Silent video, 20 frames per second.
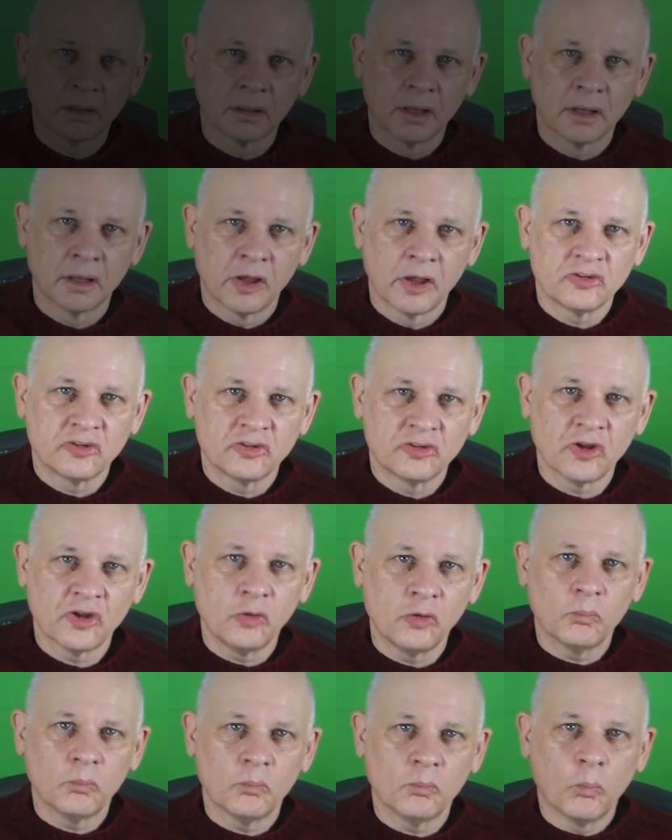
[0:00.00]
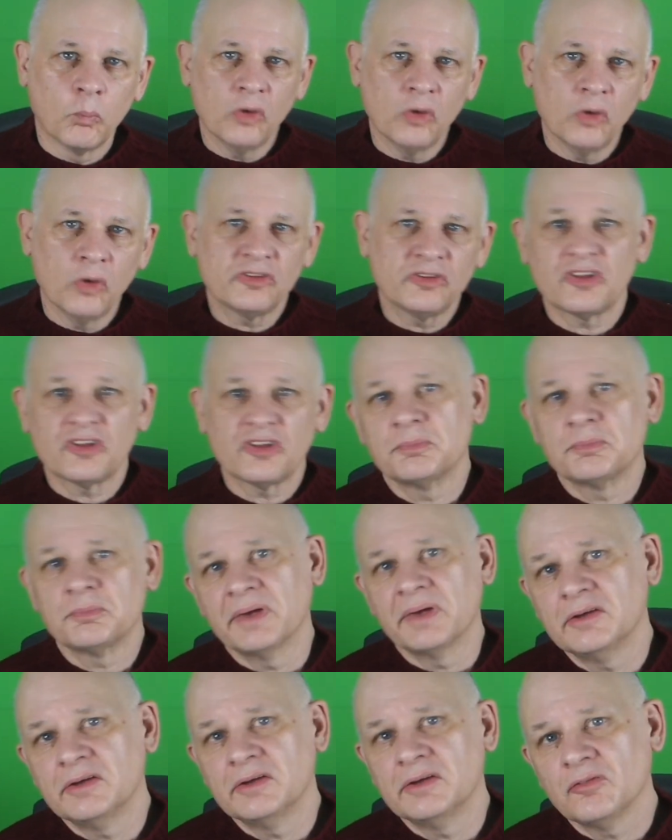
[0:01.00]
So, what does this
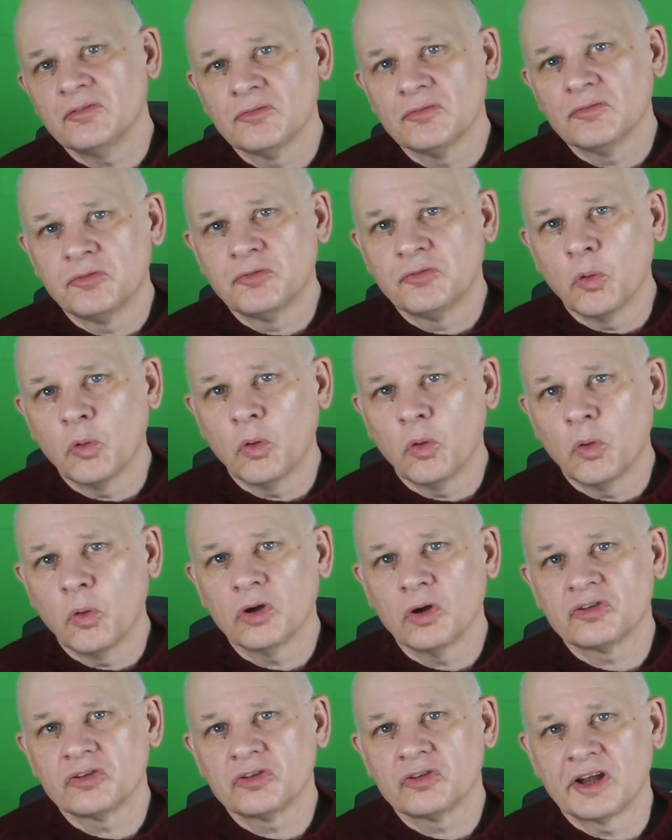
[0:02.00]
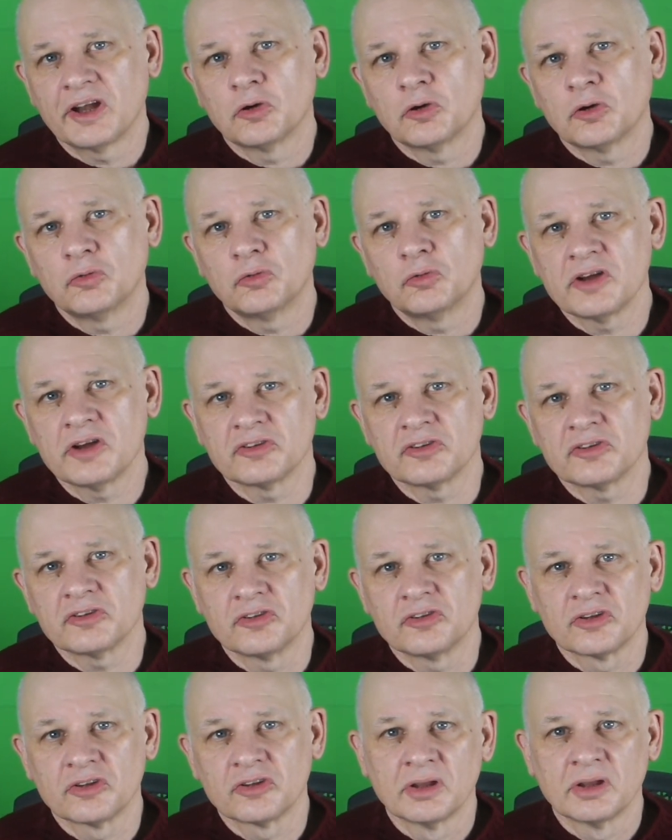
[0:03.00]
mean for technical writers?
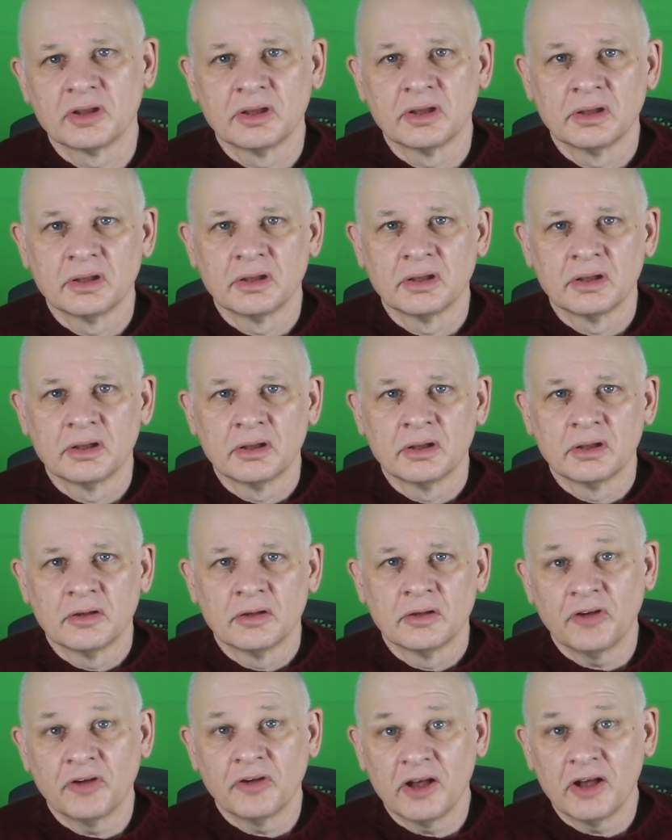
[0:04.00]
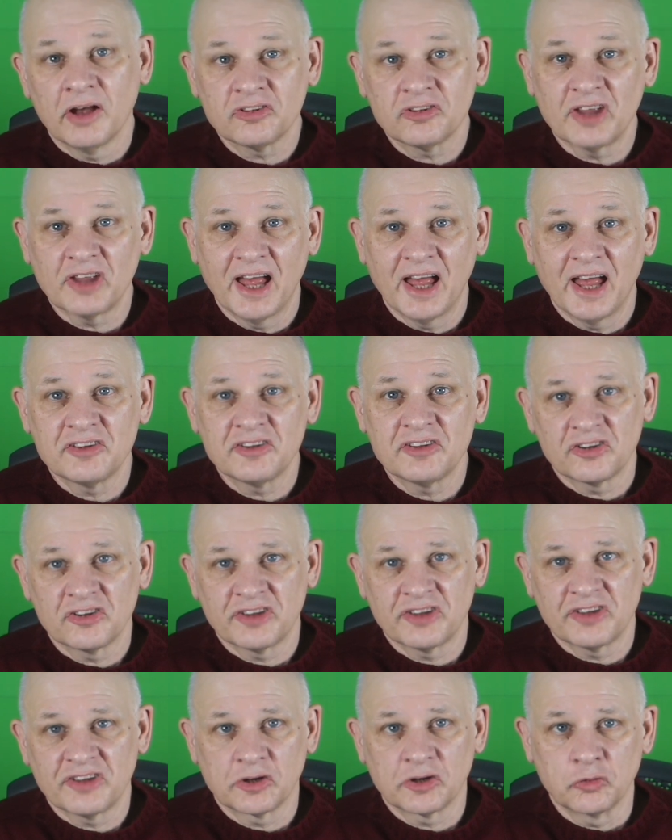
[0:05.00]
For us as
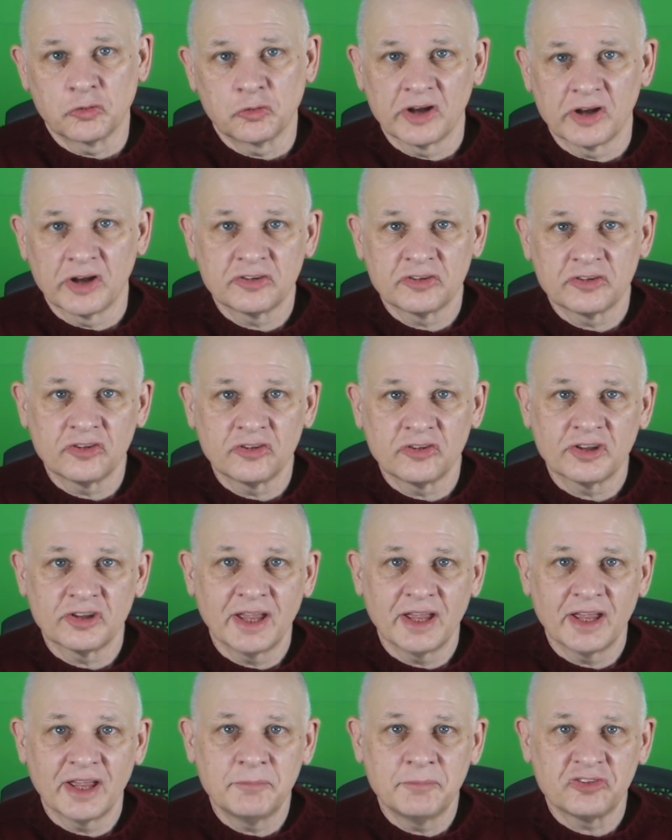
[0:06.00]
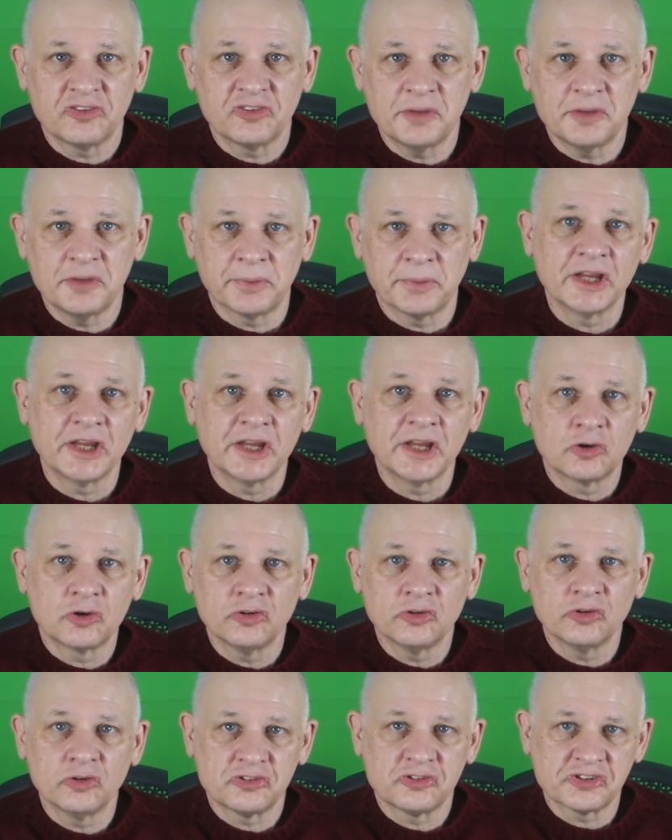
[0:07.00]
technical writers, MCP could
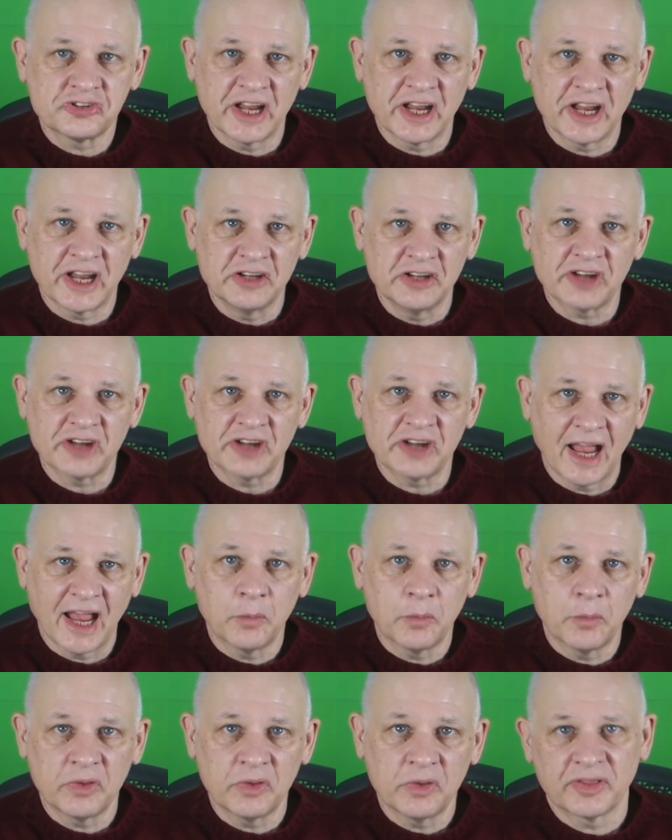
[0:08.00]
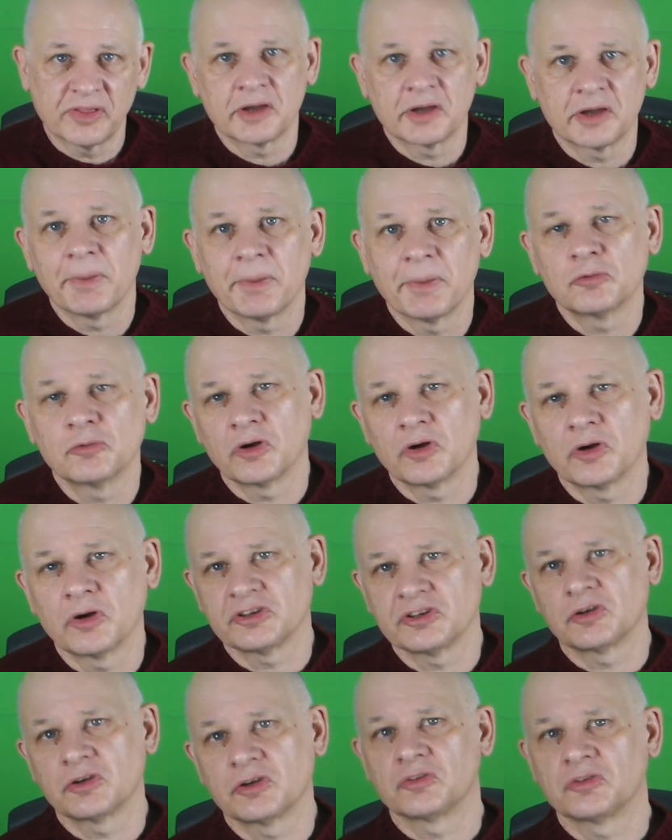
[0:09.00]
change how we think about writing
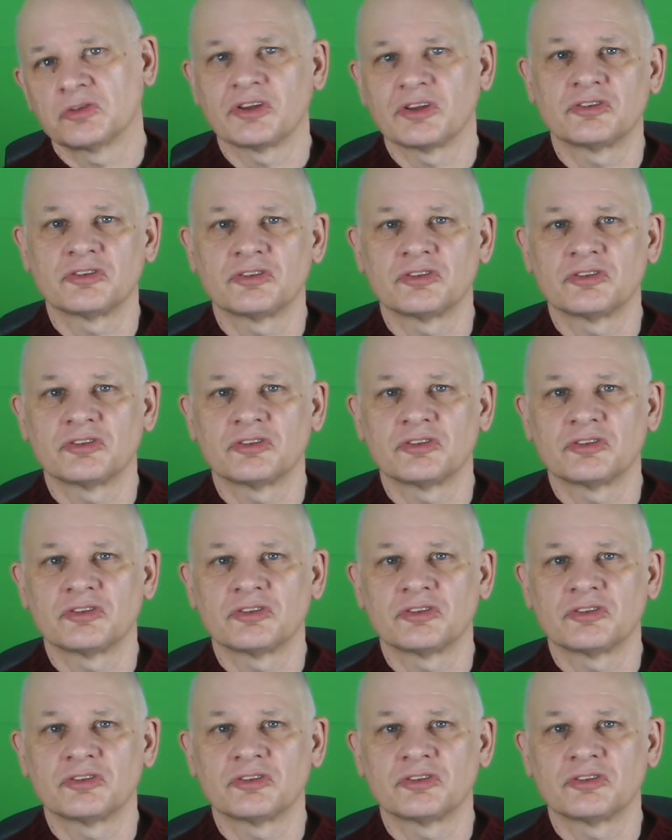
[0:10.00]
content.